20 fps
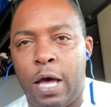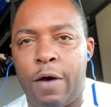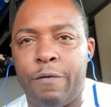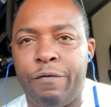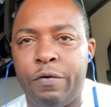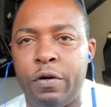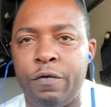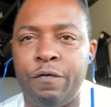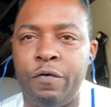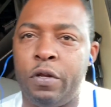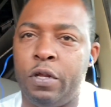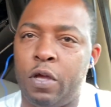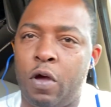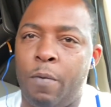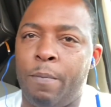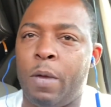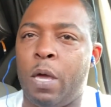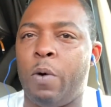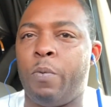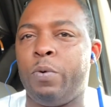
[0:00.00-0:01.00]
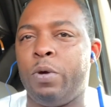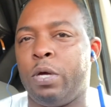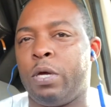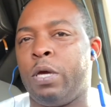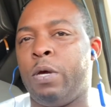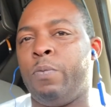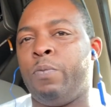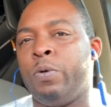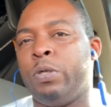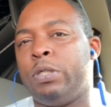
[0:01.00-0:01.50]
for the video, man. We'll
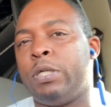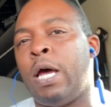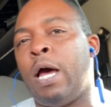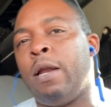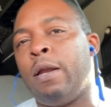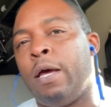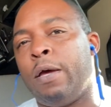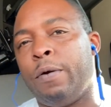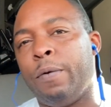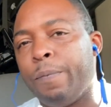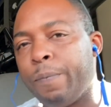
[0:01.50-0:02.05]
get with y'all later.